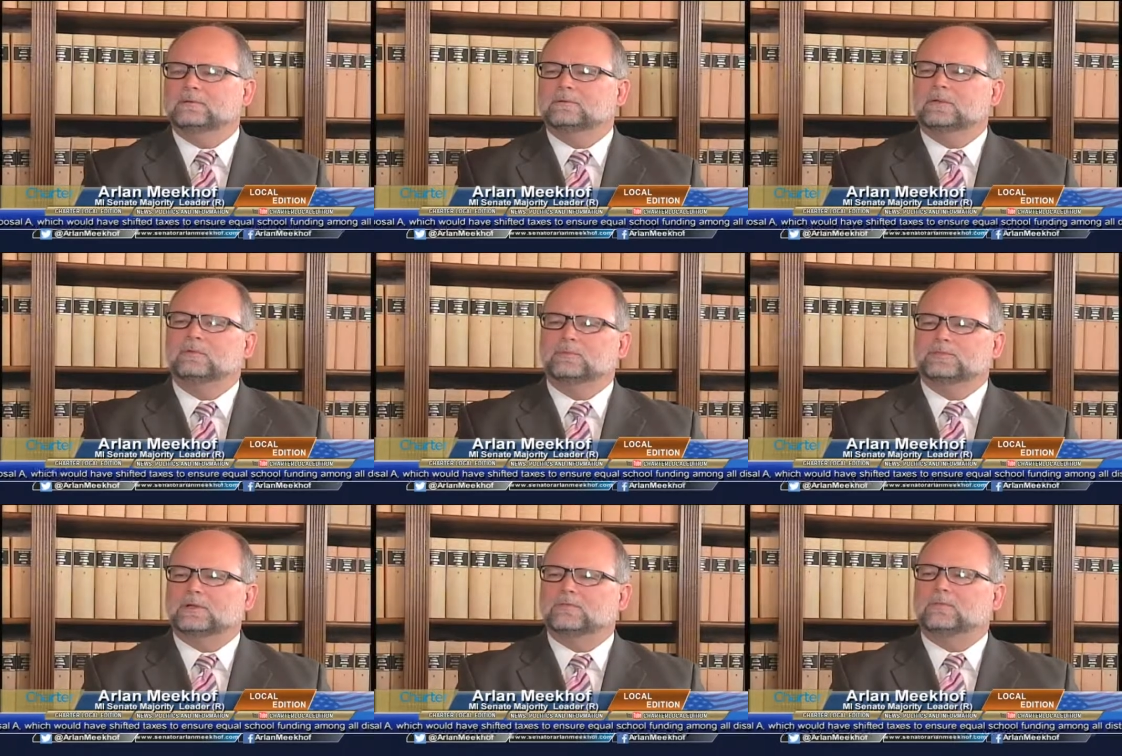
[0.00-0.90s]
Another group
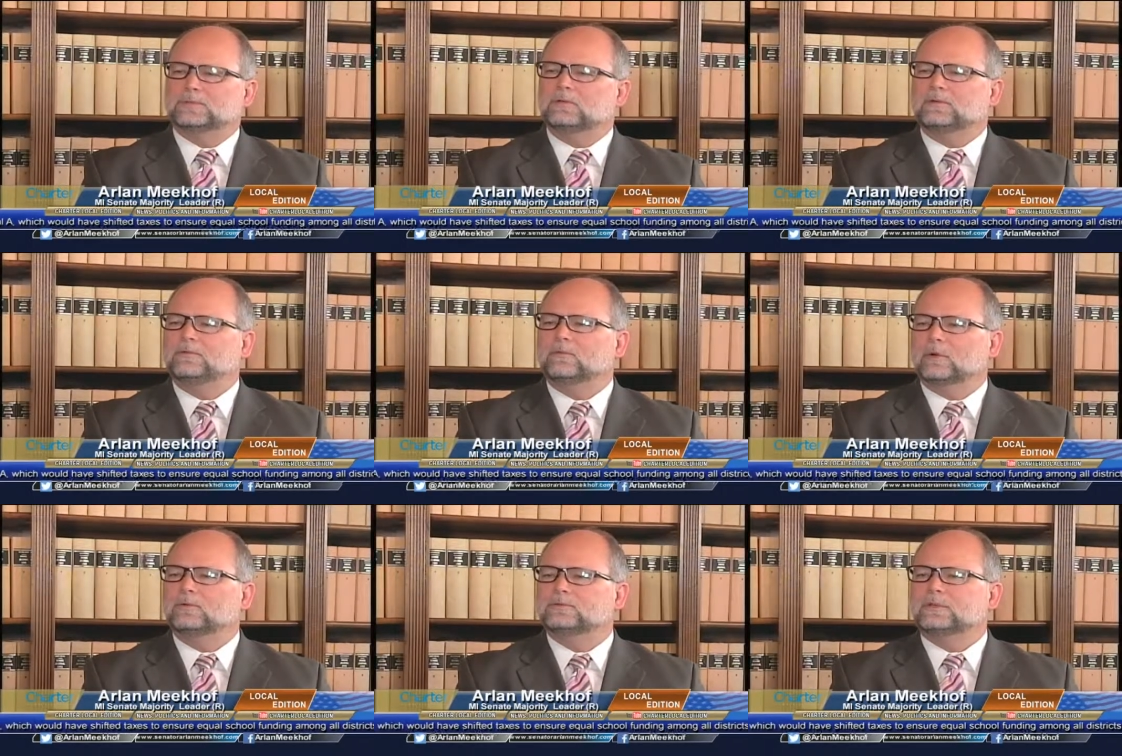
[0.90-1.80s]
said, if it was only for
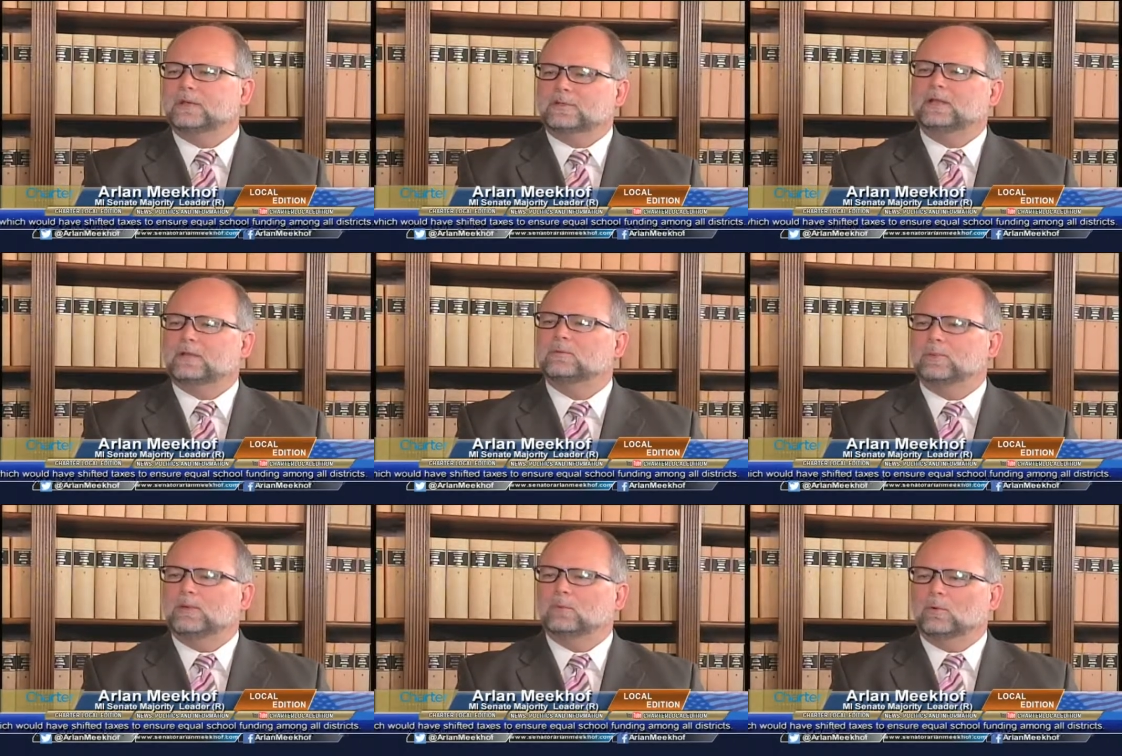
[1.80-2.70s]
roads, I think I could right.
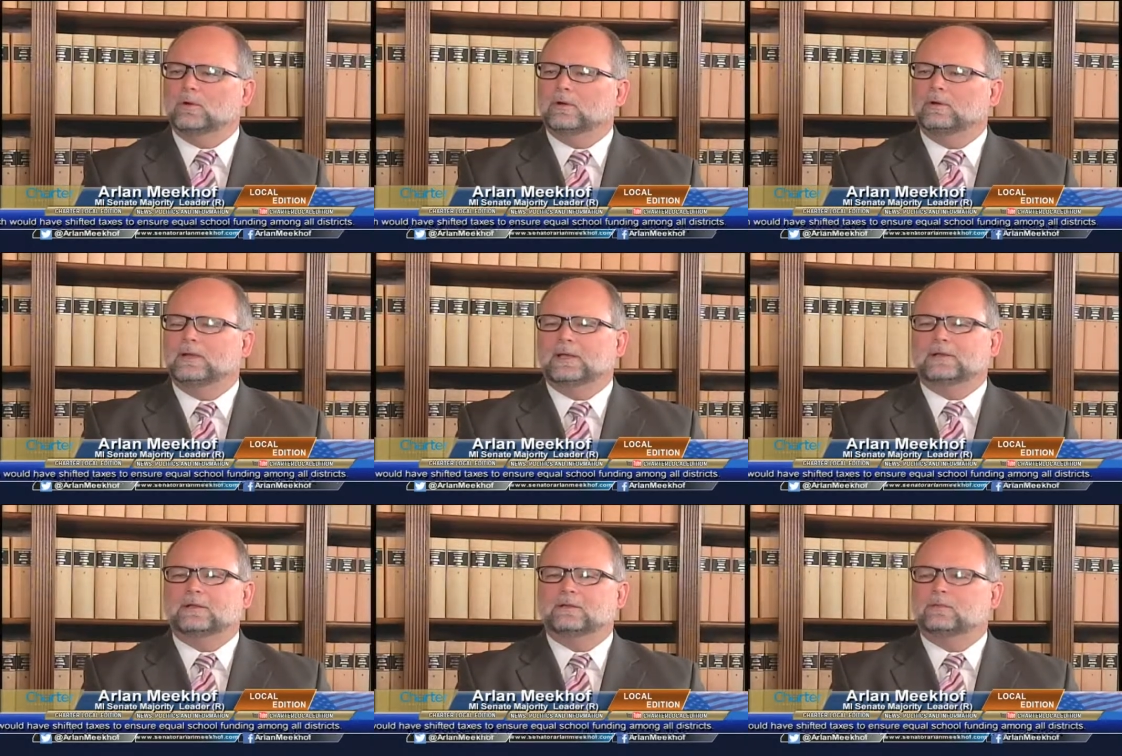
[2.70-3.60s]
pay more.
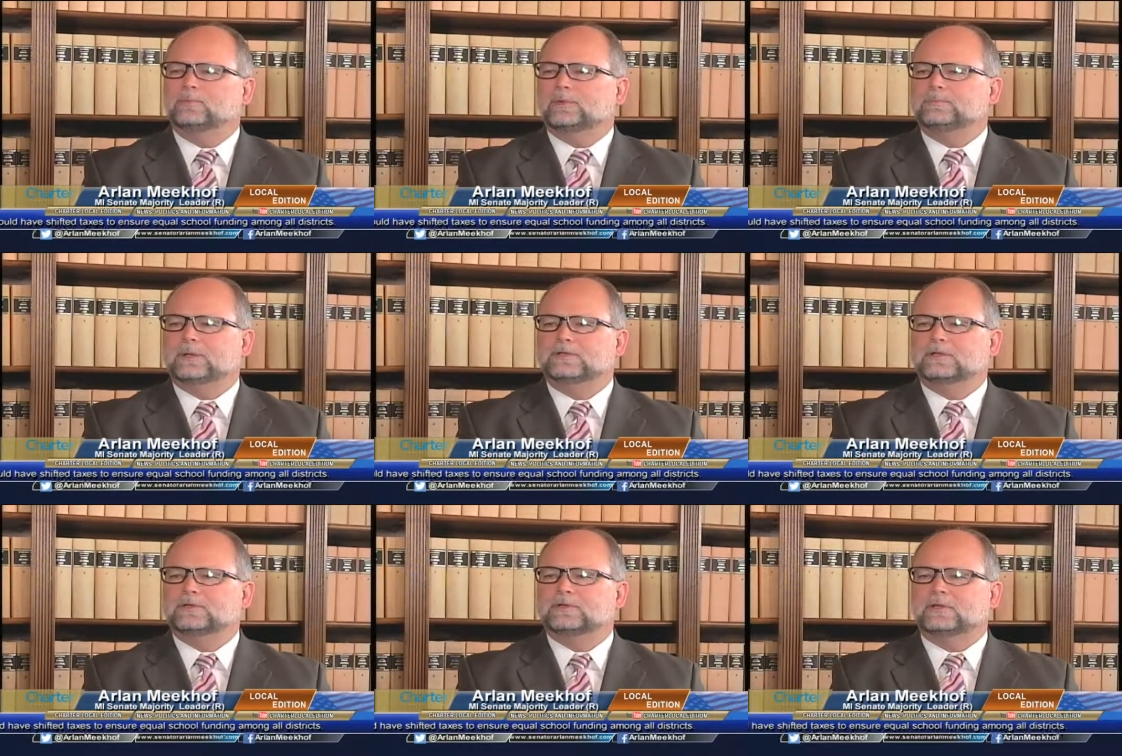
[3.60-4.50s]
Another group that
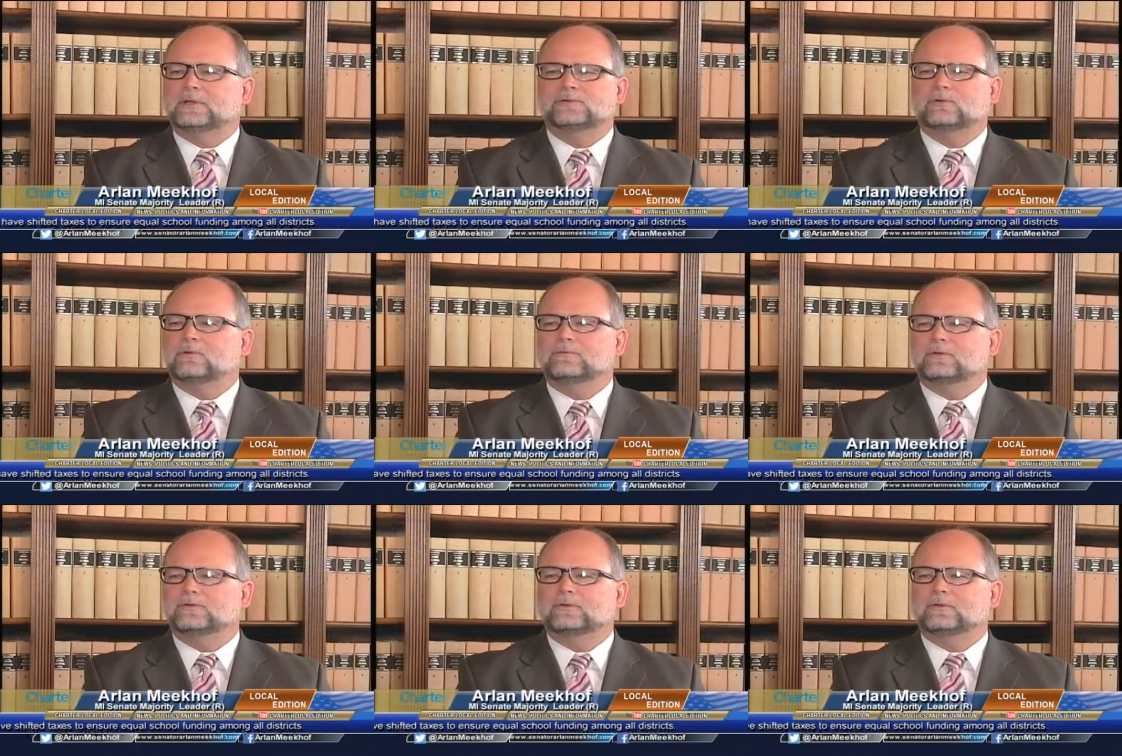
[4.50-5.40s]
basically said, it's so
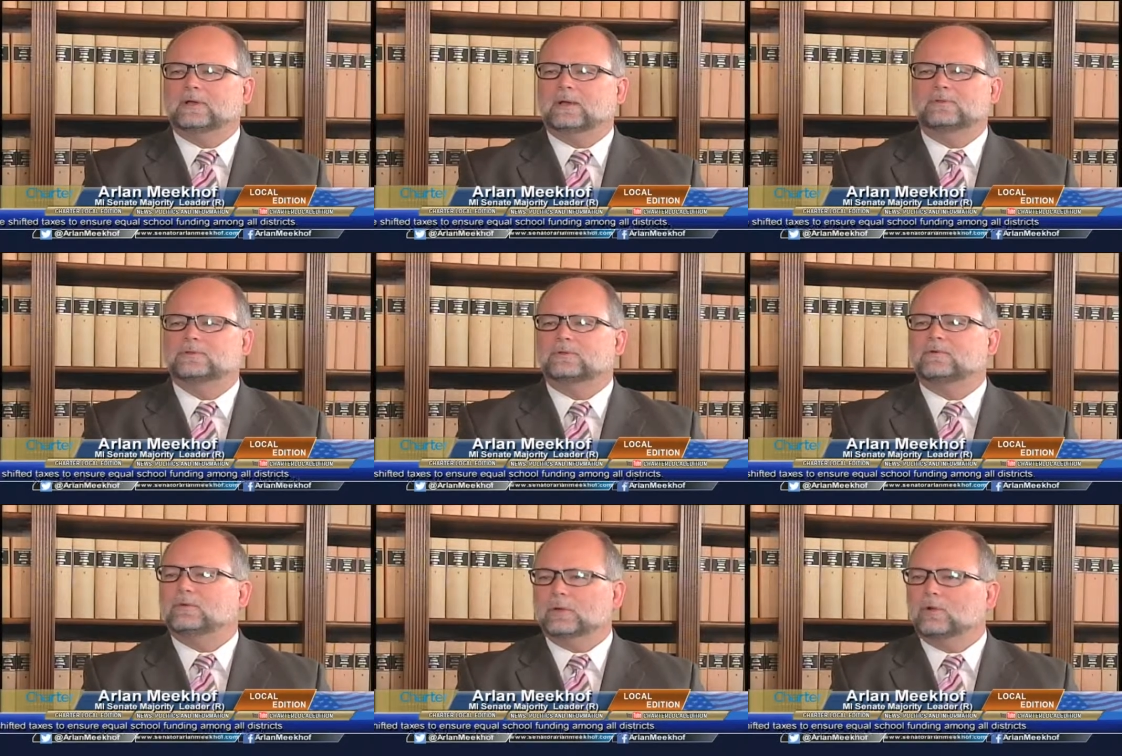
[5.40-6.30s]
confusing, I'm just going to
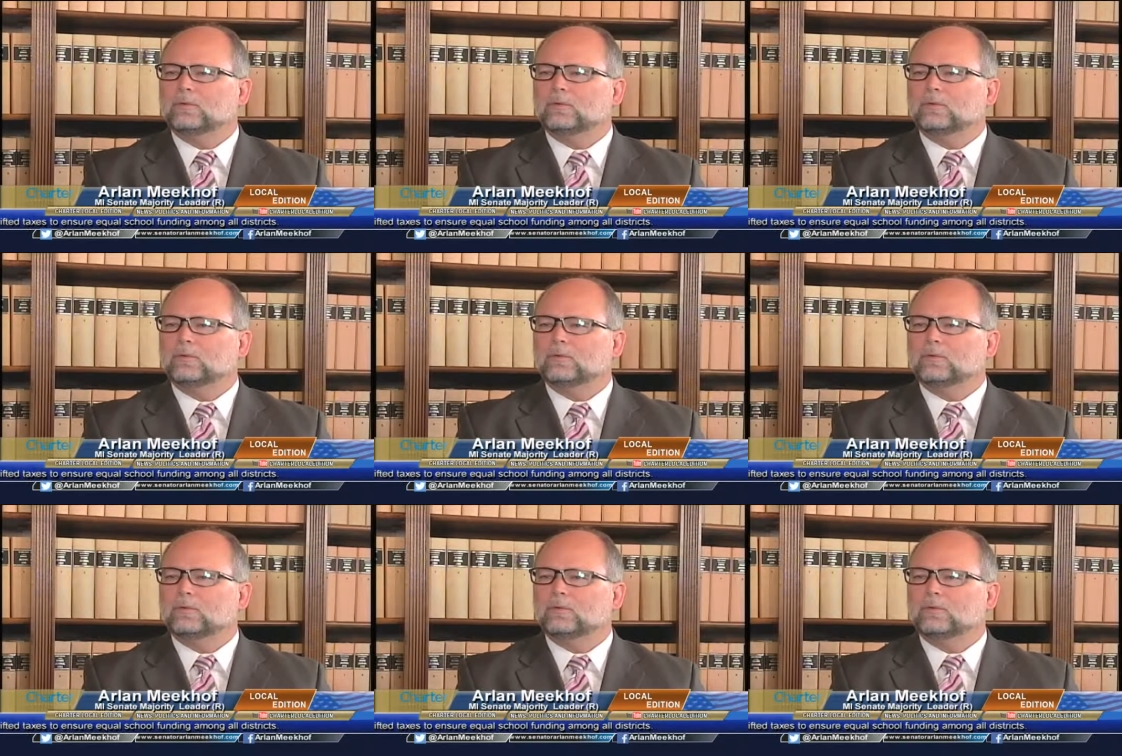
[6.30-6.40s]
vote no.